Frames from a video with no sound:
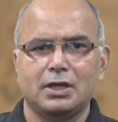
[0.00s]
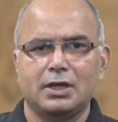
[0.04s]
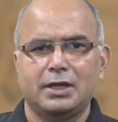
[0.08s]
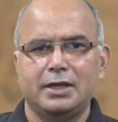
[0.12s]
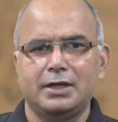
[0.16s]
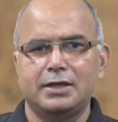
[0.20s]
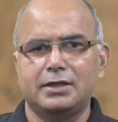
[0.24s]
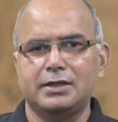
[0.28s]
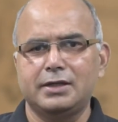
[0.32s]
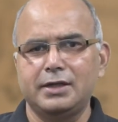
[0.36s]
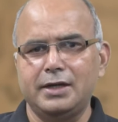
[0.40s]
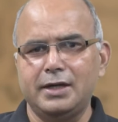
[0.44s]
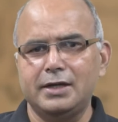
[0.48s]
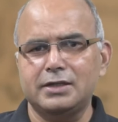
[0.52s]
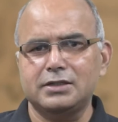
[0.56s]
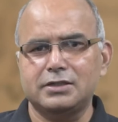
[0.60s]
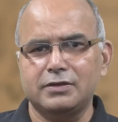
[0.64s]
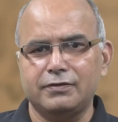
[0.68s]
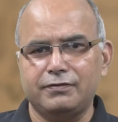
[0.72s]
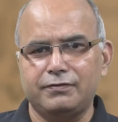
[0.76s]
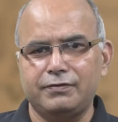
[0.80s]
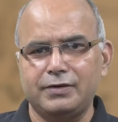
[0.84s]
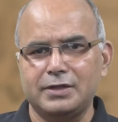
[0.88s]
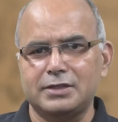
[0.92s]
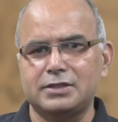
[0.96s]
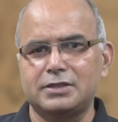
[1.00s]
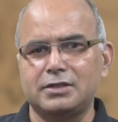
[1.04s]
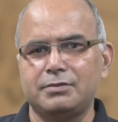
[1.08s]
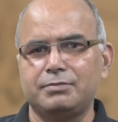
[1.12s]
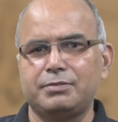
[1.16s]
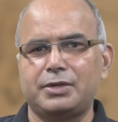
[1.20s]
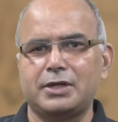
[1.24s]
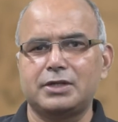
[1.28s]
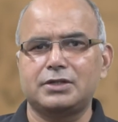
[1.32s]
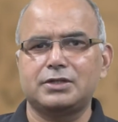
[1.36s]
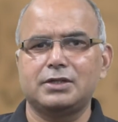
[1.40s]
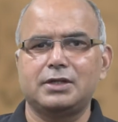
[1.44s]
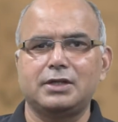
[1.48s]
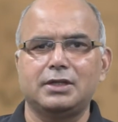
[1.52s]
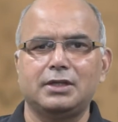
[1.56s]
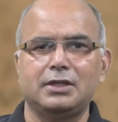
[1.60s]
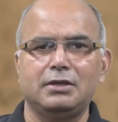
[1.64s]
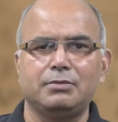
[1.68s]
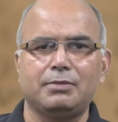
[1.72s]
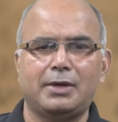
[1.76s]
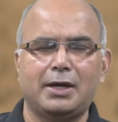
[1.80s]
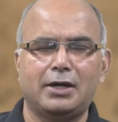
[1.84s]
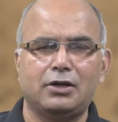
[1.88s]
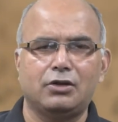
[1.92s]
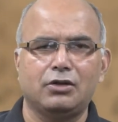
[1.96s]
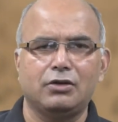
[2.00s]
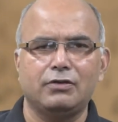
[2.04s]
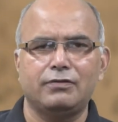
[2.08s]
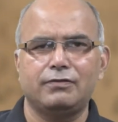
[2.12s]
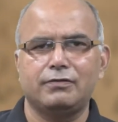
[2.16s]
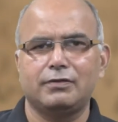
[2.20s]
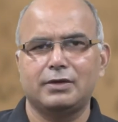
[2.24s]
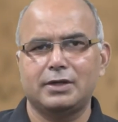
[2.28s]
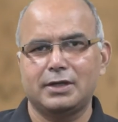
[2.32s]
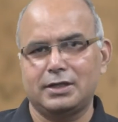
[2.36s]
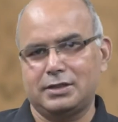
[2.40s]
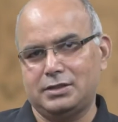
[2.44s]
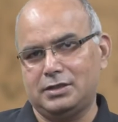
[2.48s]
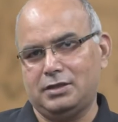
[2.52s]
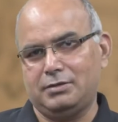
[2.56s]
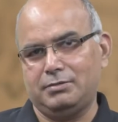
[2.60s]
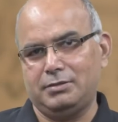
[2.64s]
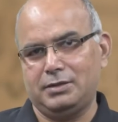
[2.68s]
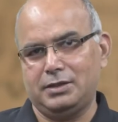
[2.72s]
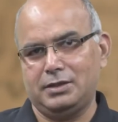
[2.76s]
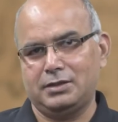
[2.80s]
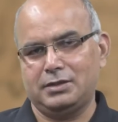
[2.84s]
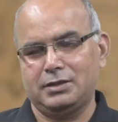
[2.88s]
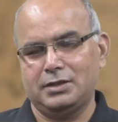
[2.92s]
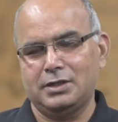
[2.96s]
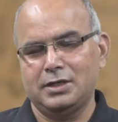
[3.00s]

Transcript: It creates the first impression in the mind of examiner,